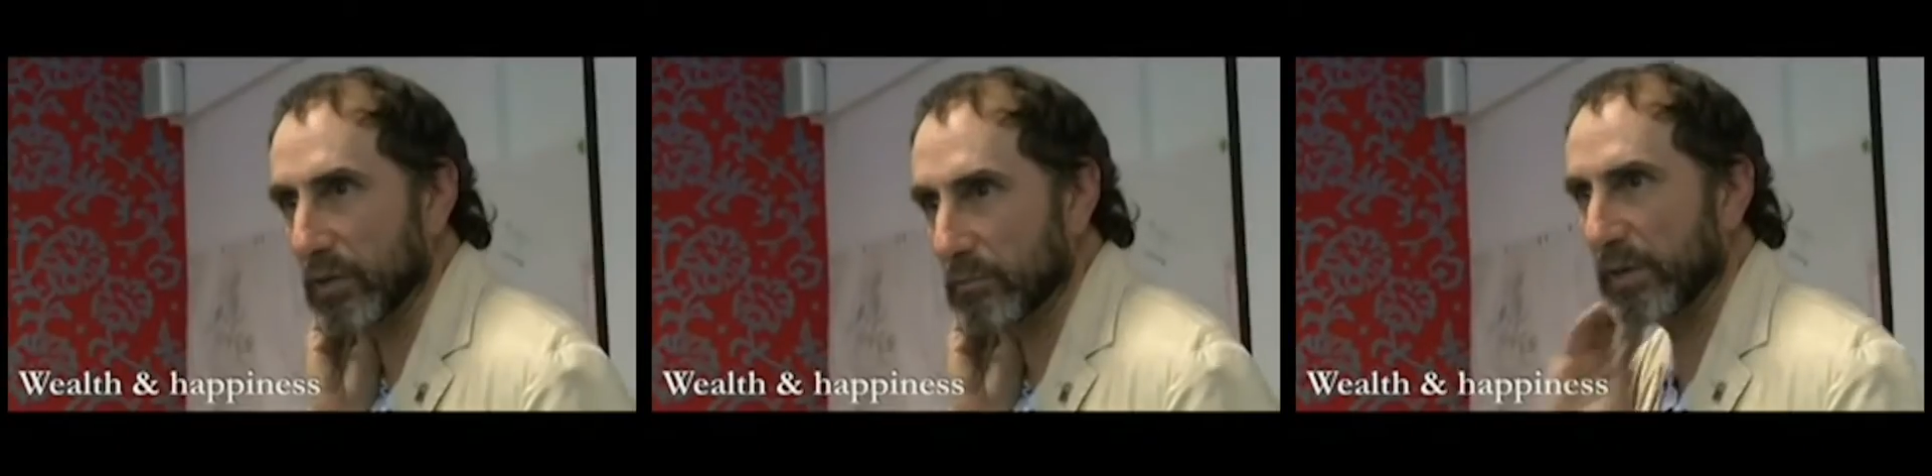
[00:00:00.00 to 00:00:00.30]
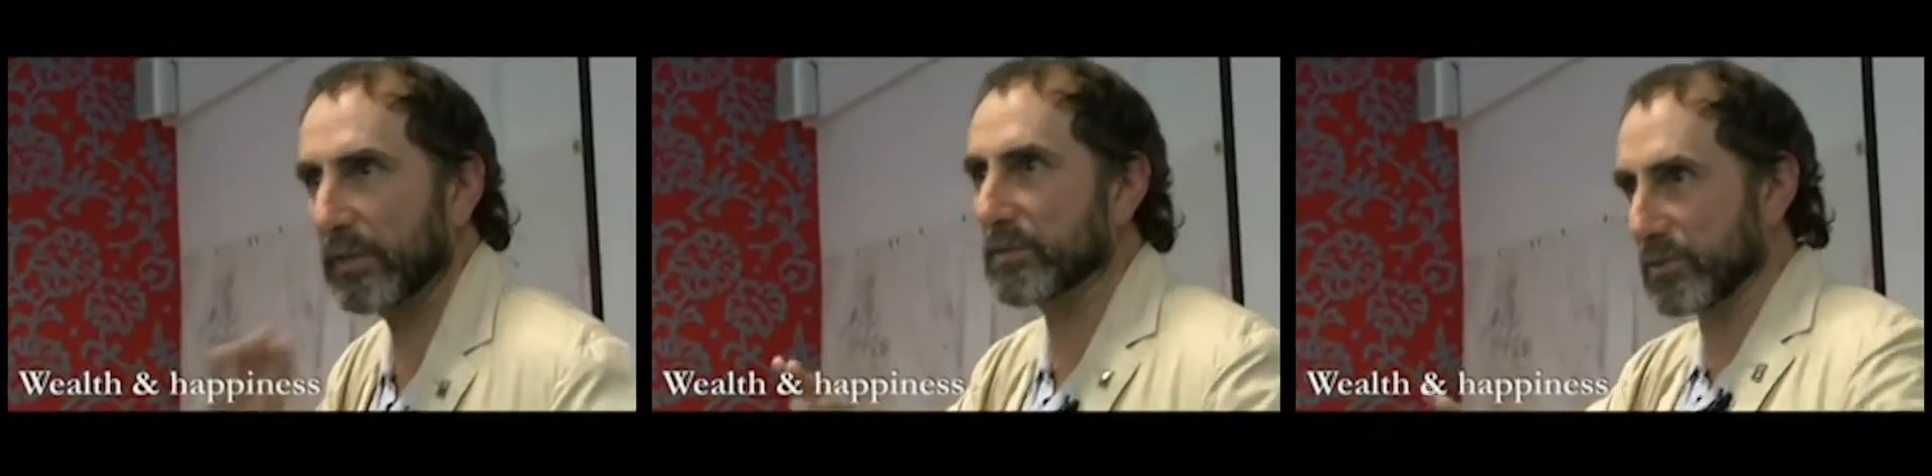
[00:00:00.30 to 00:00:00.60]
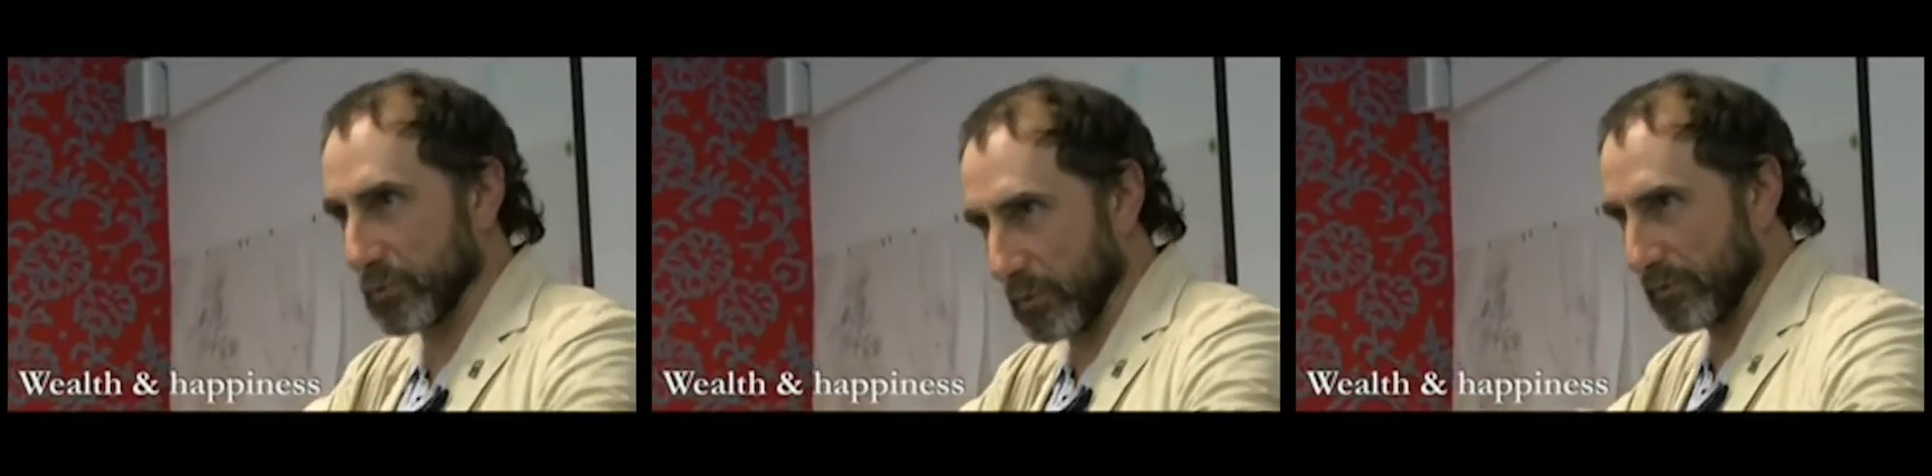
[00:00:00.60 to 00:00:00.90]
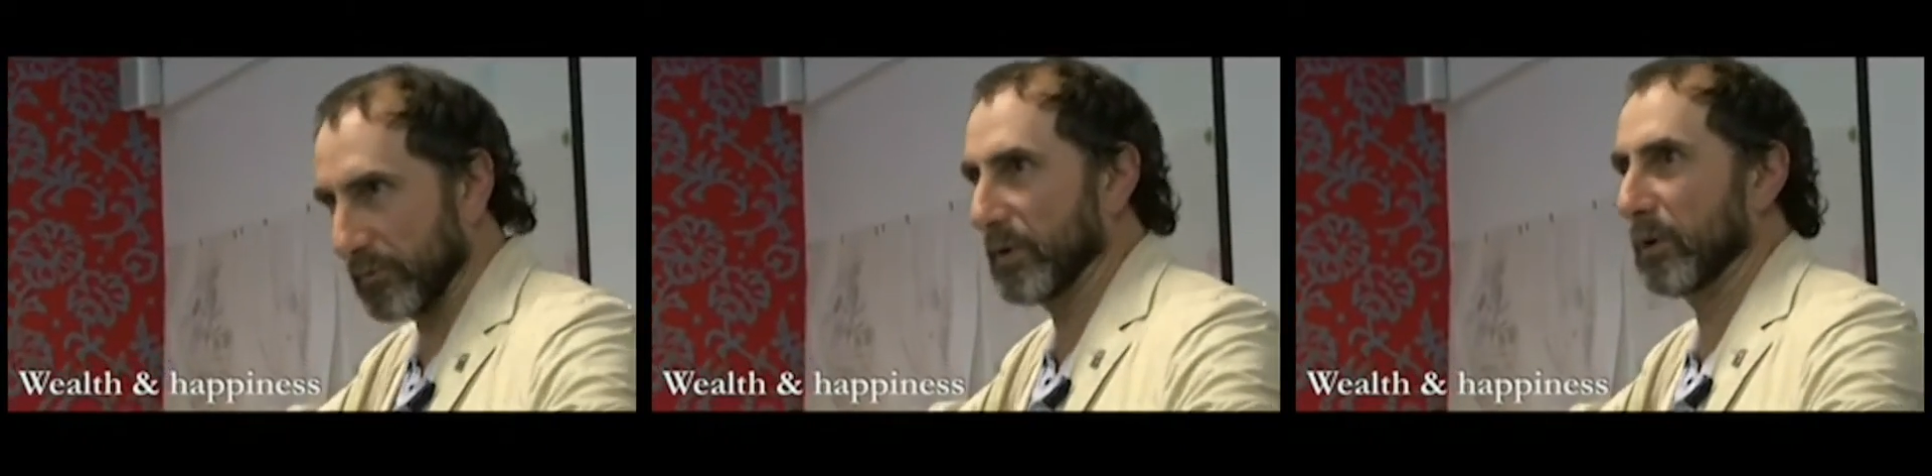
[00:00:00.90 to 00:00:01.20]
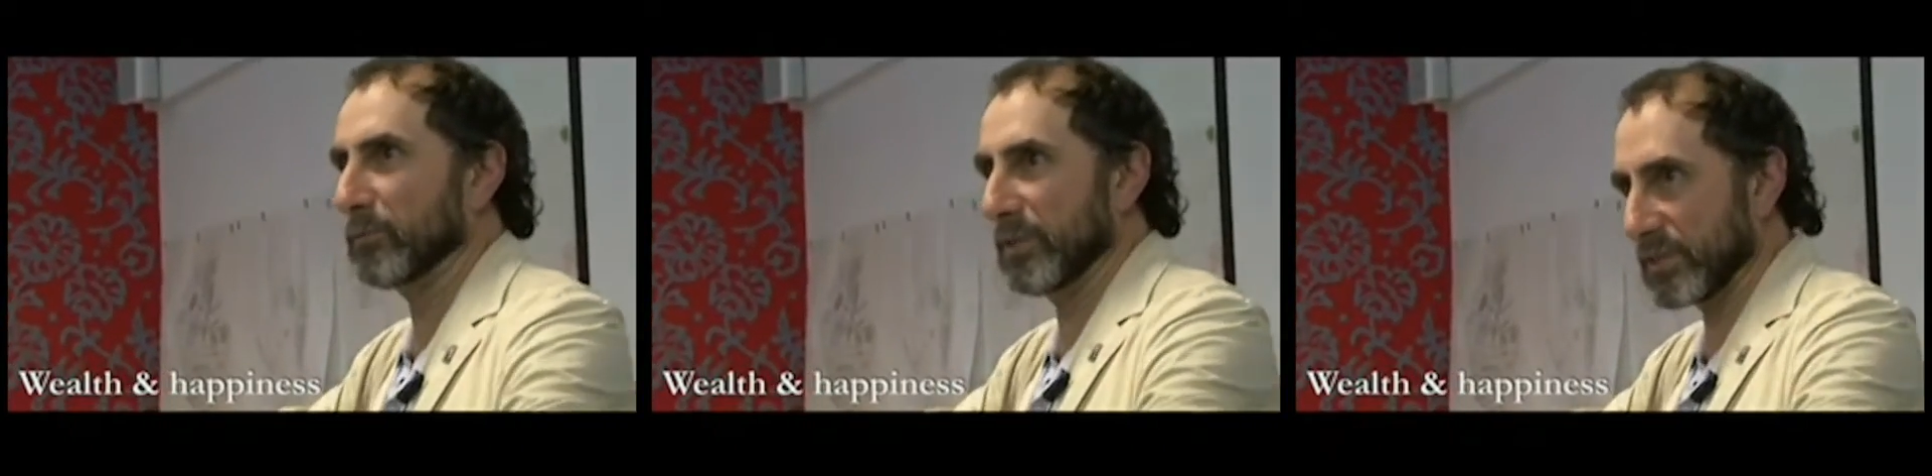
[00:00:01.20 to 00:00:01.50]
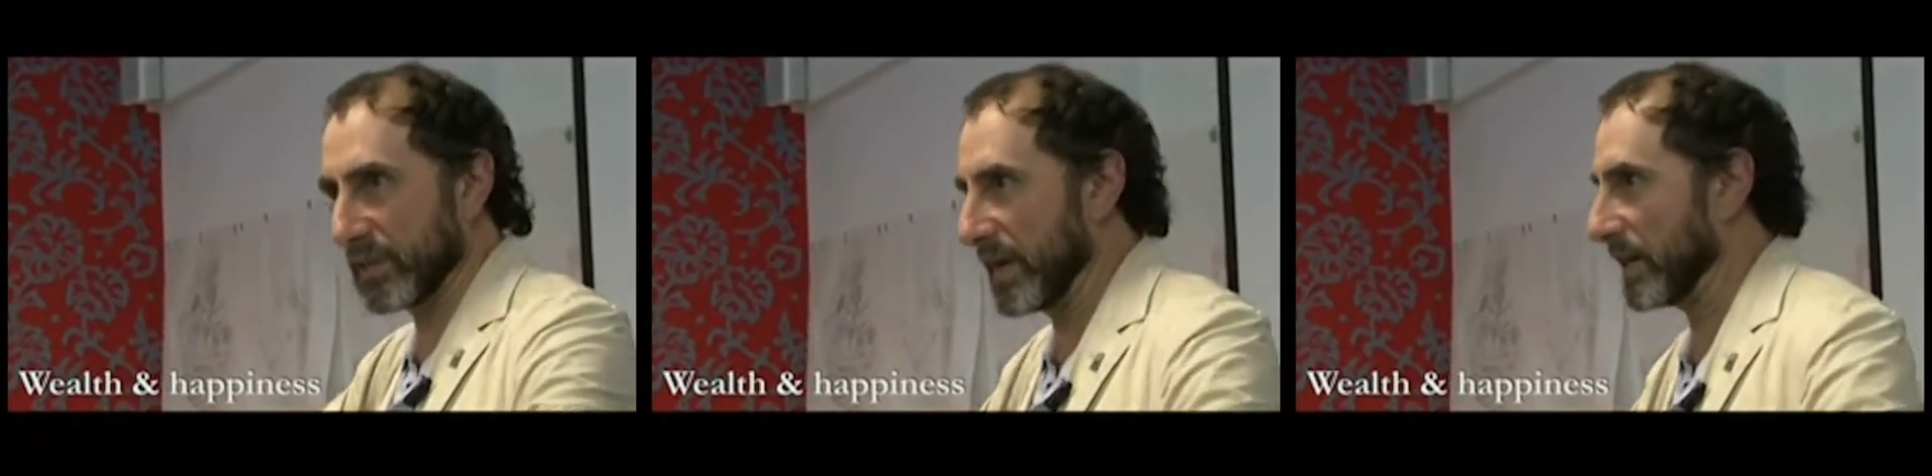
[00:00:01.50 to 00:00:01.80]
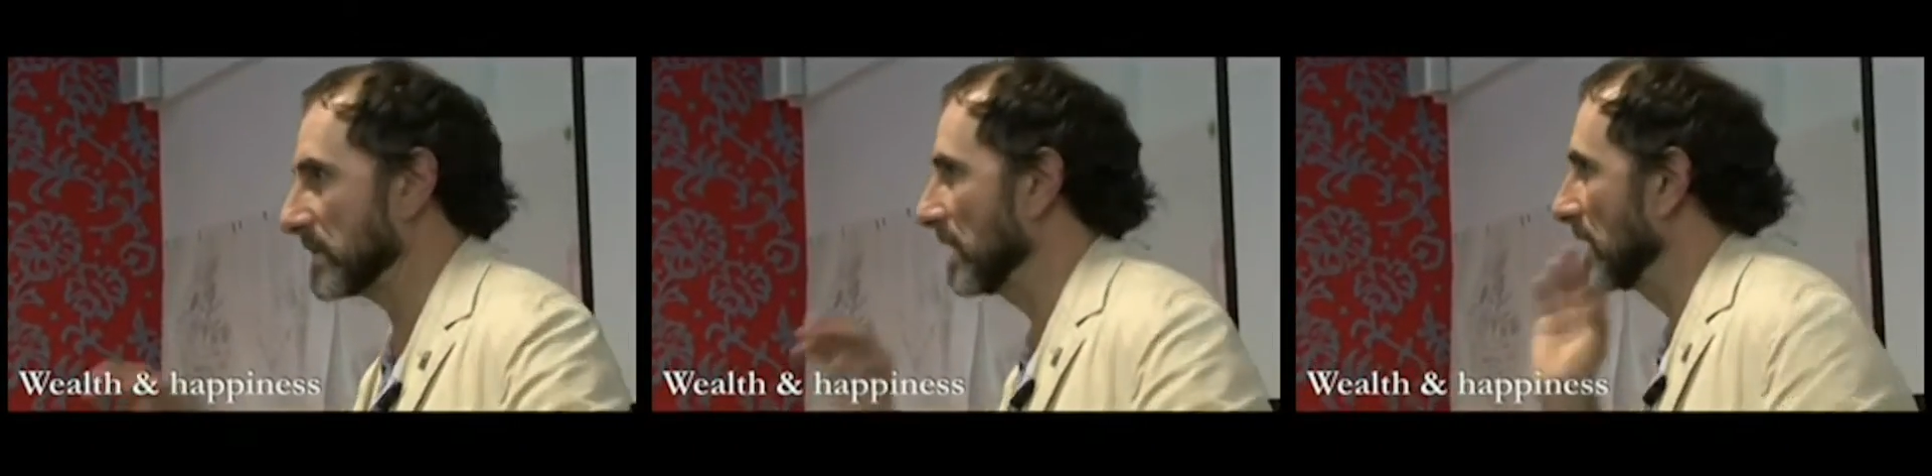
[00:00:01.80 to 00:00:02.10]
of money. There's a sort of,
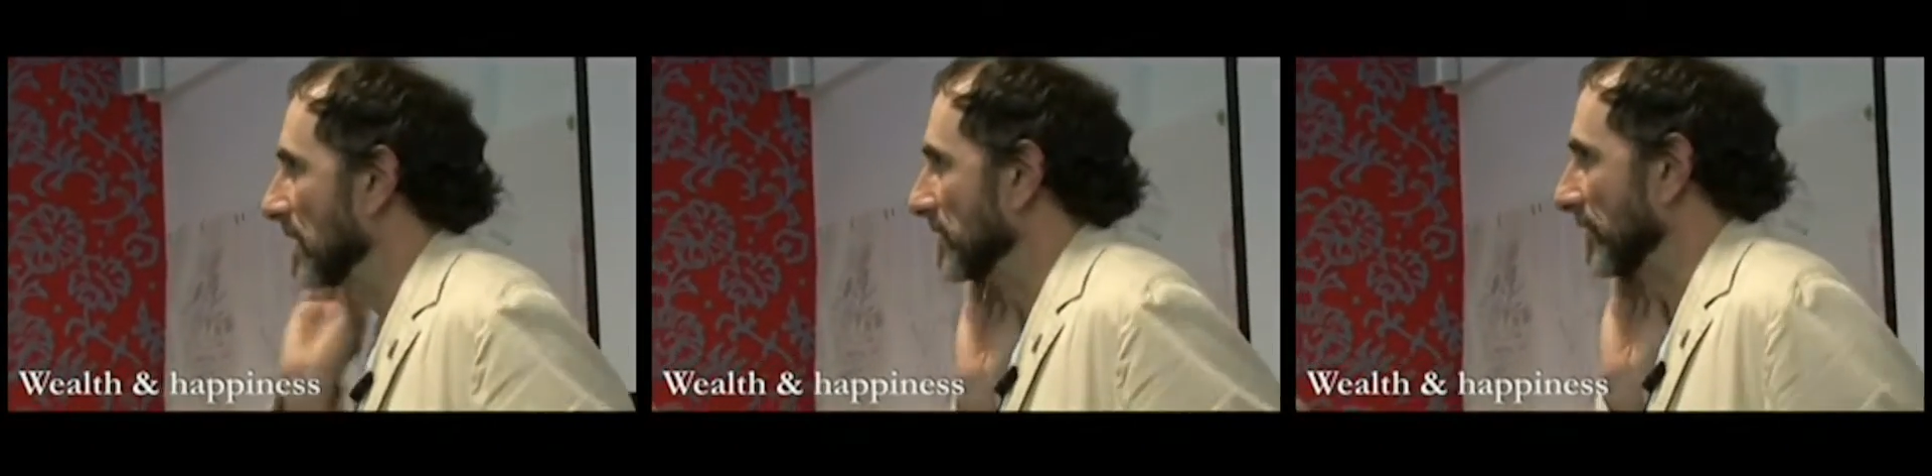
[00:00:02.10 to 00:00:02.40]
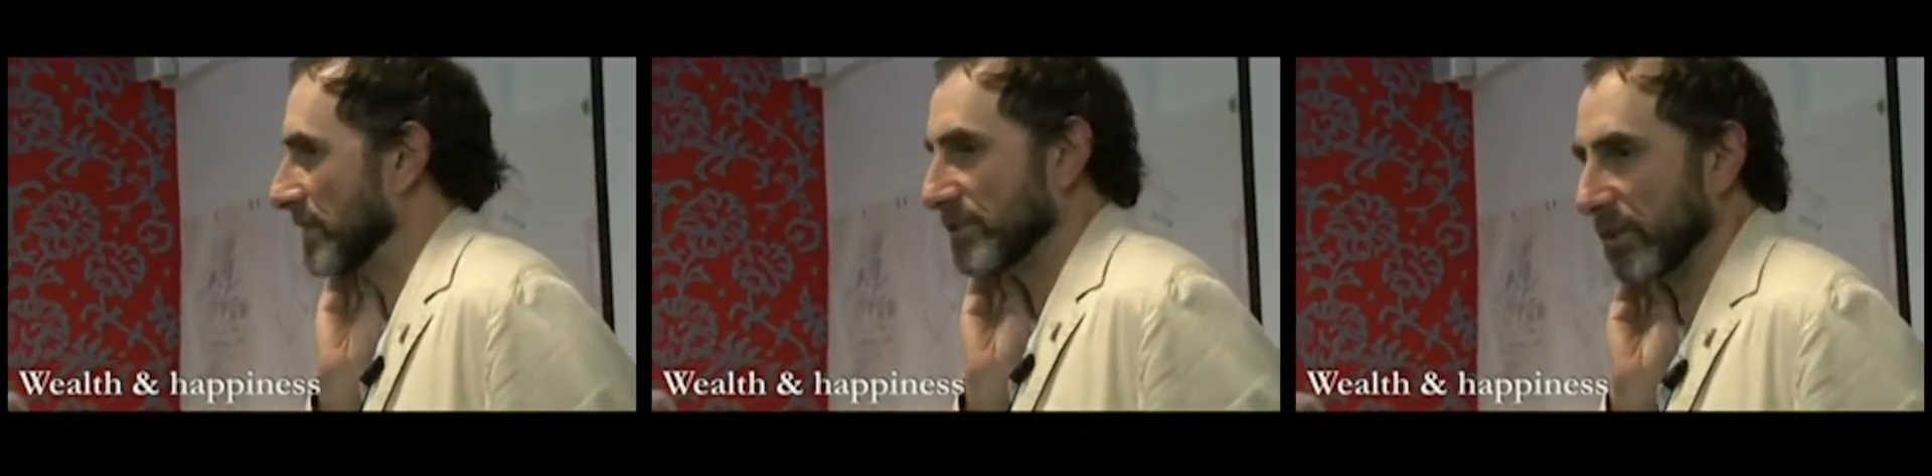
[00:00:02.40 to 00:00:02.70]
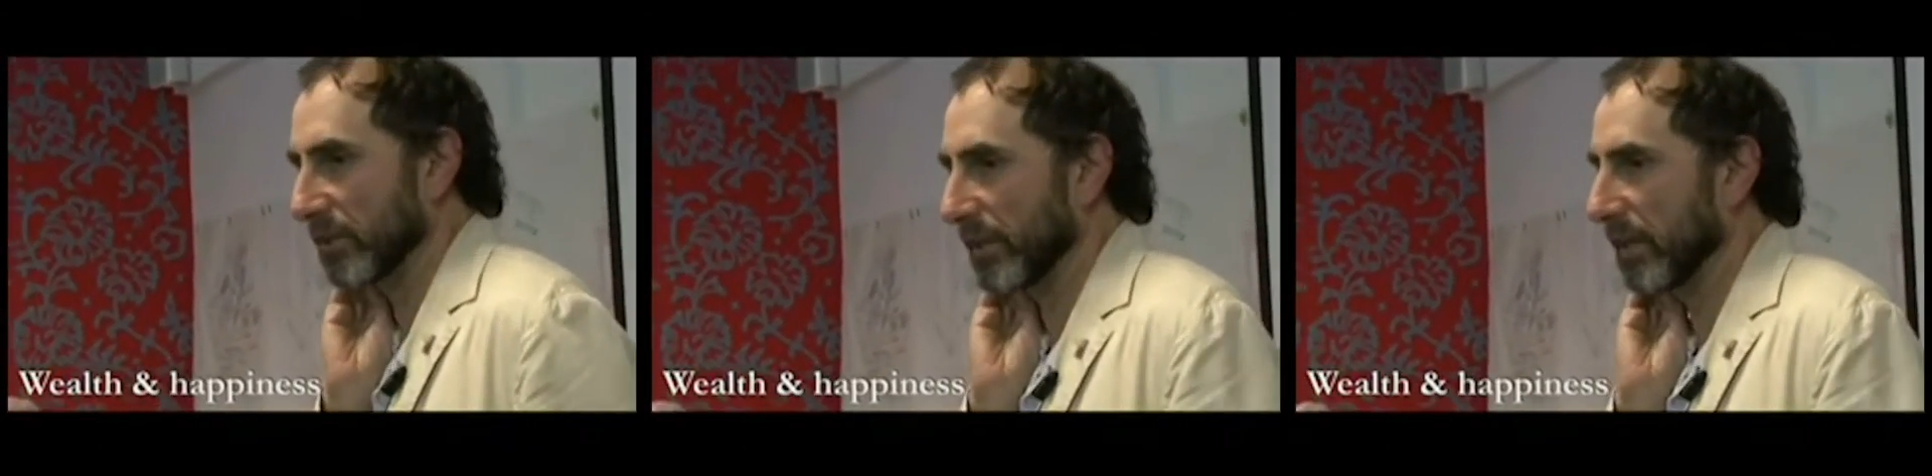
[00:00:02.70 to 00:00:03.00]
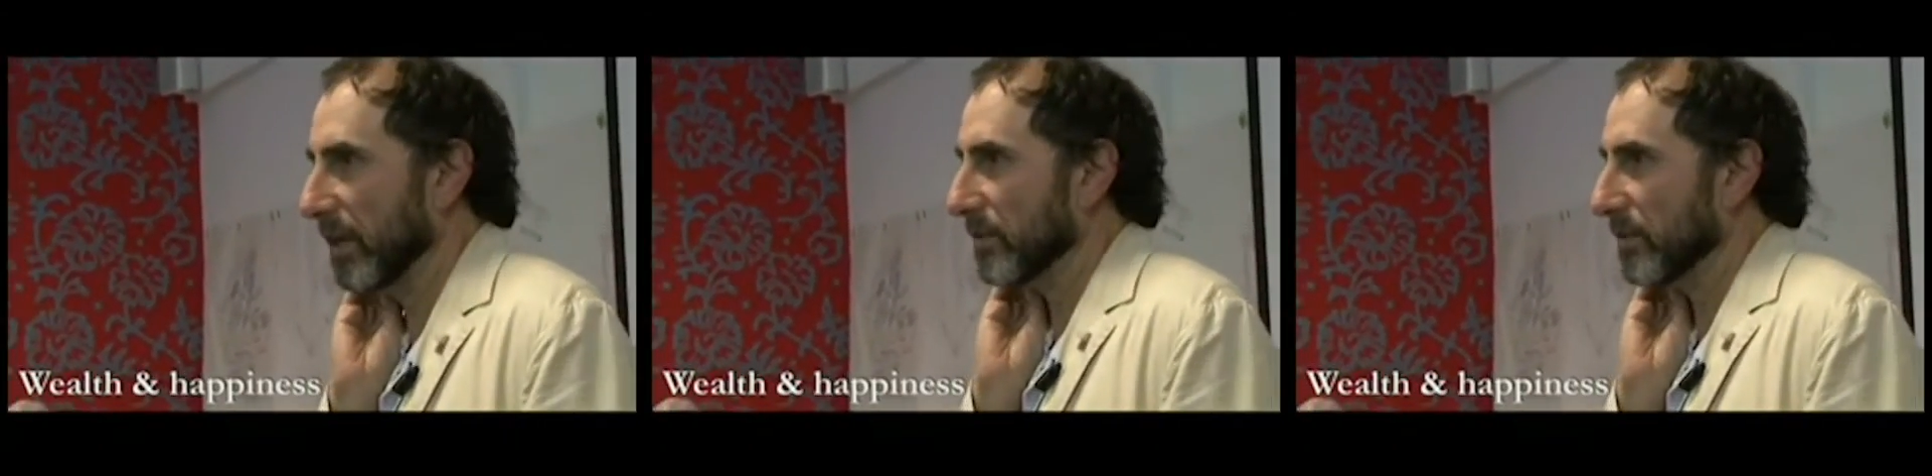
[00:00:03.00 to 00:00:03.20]
disconnect statistically.